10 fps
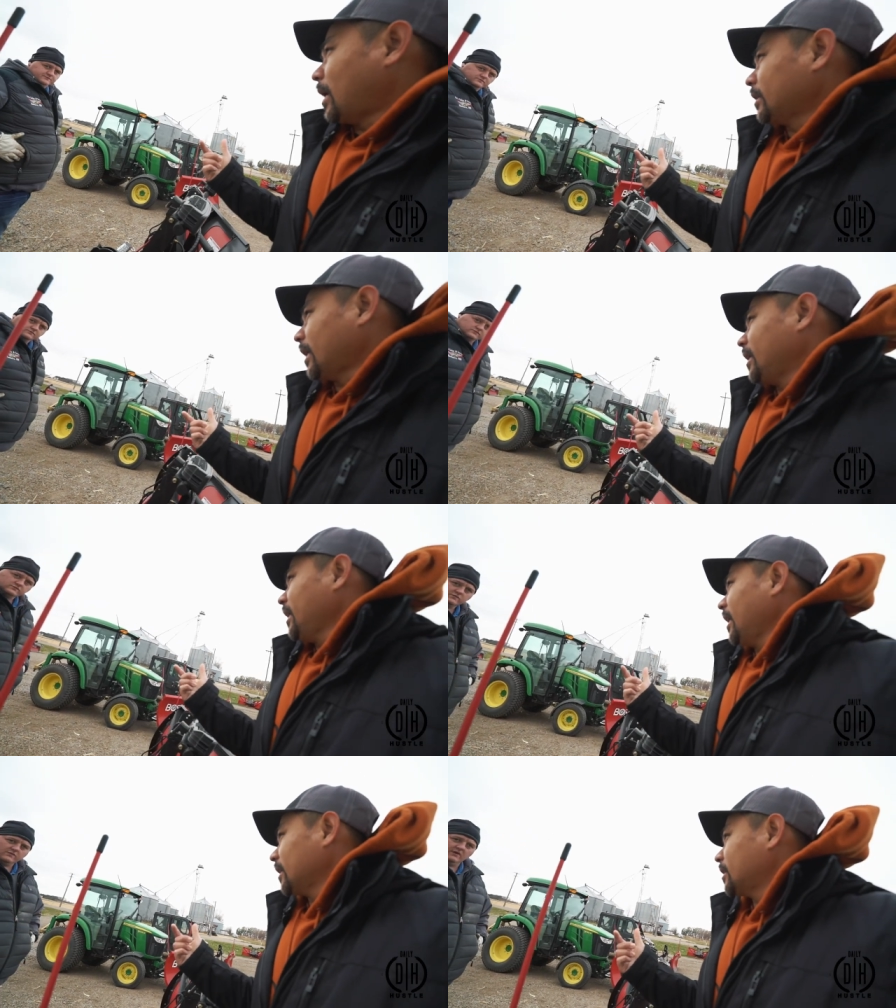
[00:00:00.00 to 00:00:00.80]
bought that
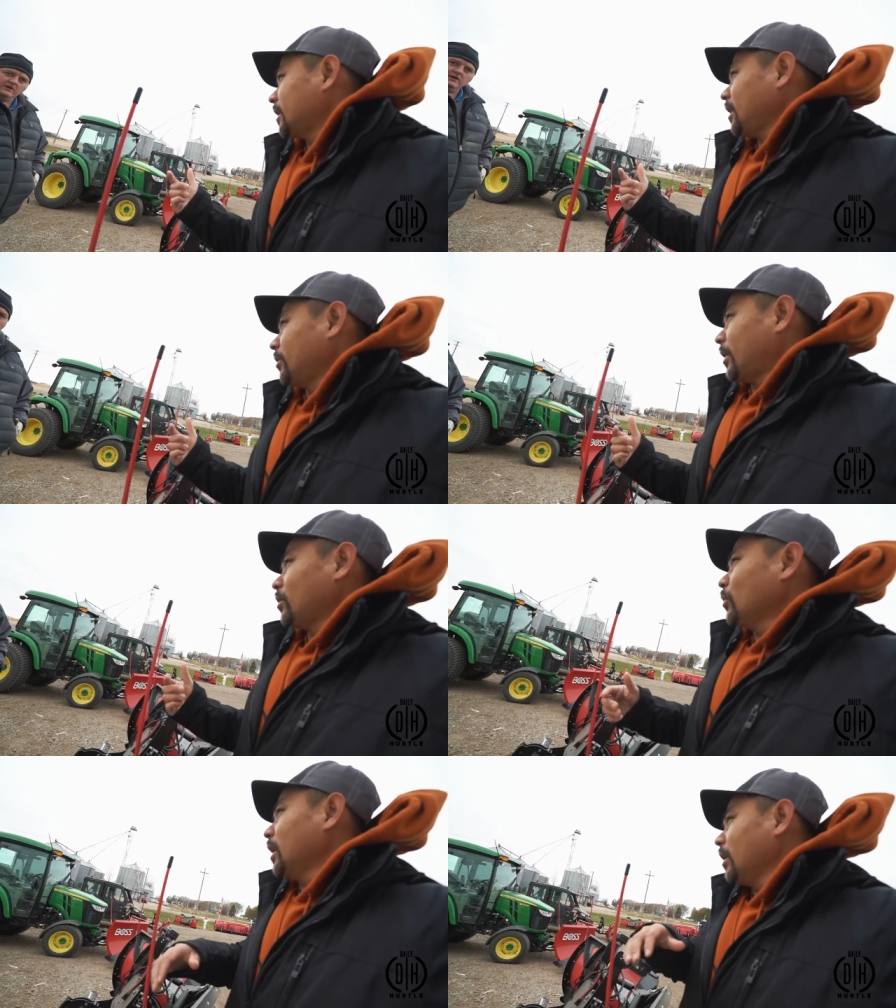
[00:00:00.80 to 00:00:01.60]
EXT,
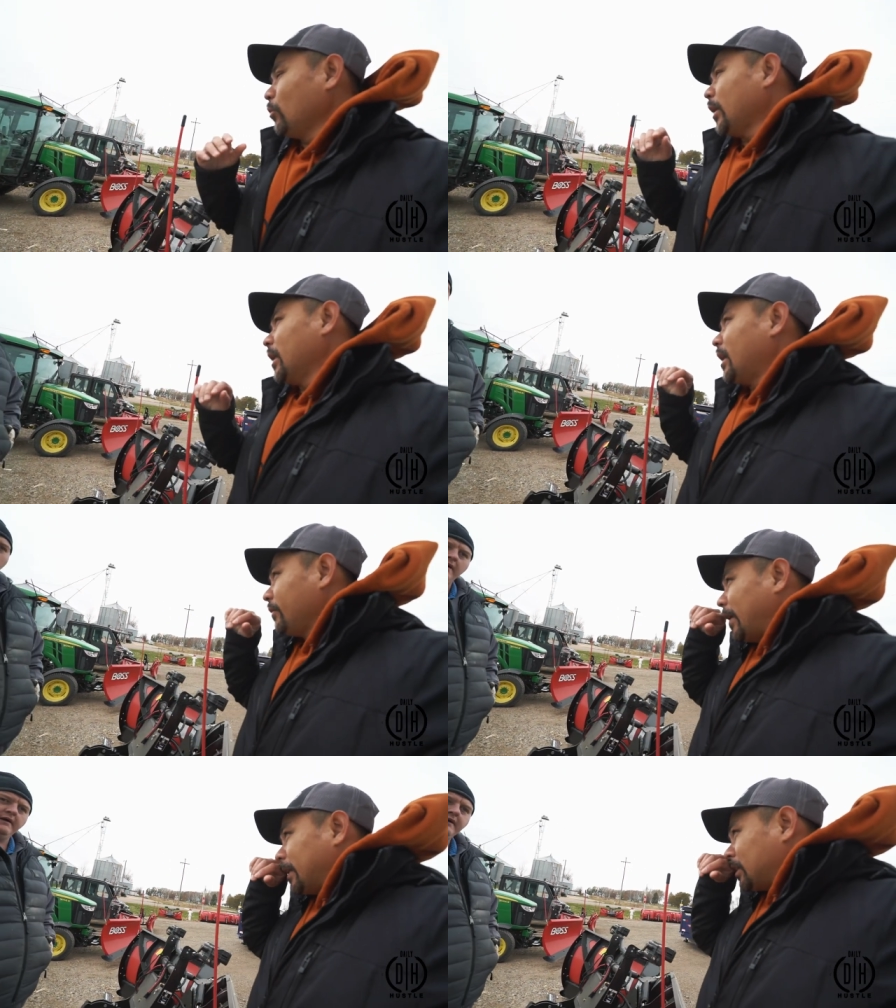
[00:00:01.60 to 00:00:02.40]
right? We, yep. we
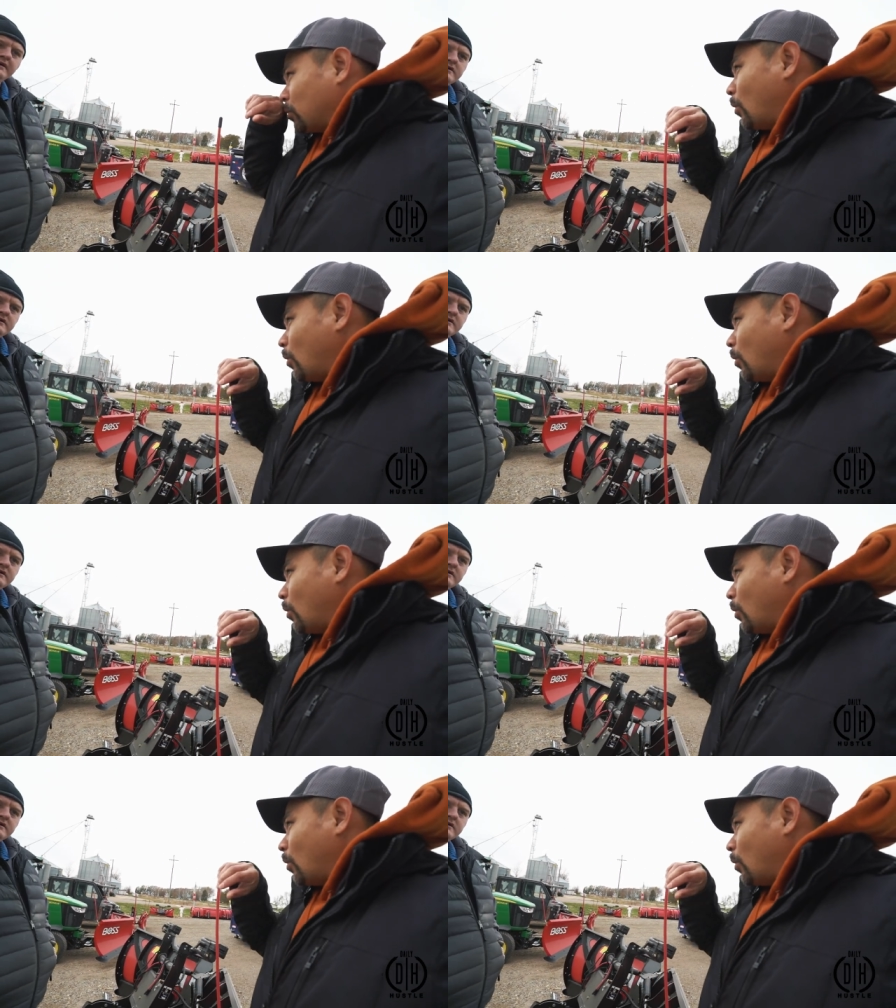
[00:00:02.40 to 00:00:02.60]
love that it's